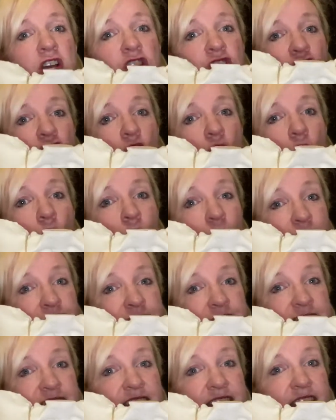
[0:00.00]
to hold
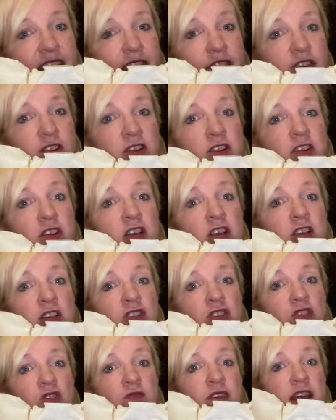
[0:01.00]
it together
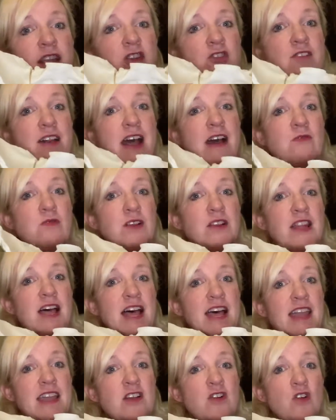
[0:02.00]
so that you're not
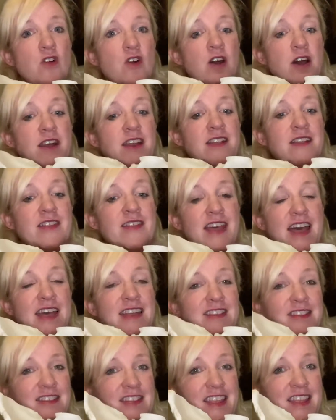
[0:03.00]
relying on
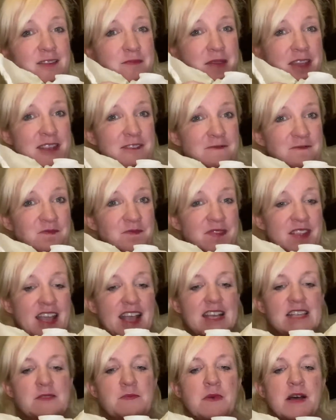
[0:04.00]
that ligament
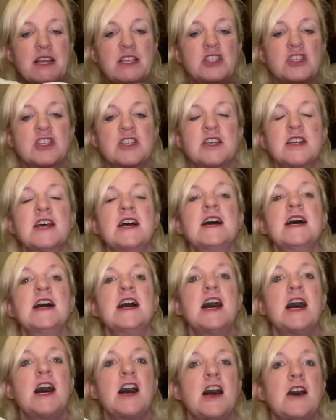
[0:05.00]
as much.
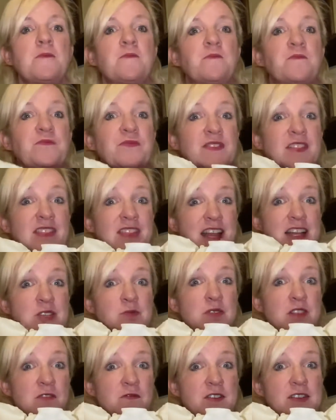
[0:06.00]
That's
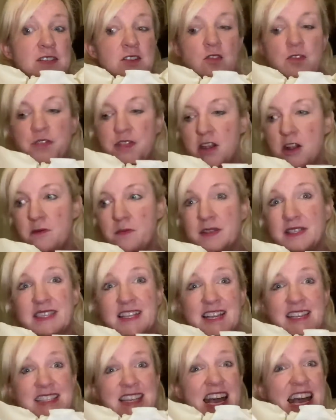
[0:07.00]
what the physical therapist
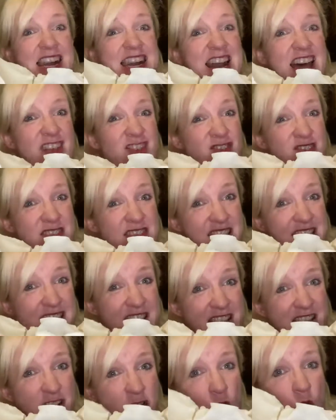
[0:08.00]
does. Another thing
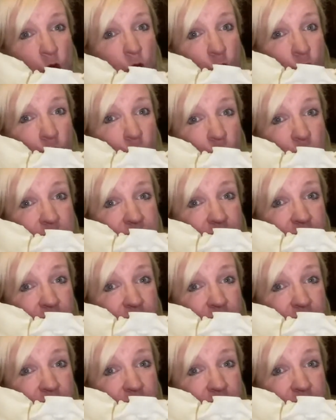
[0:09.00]
that can hold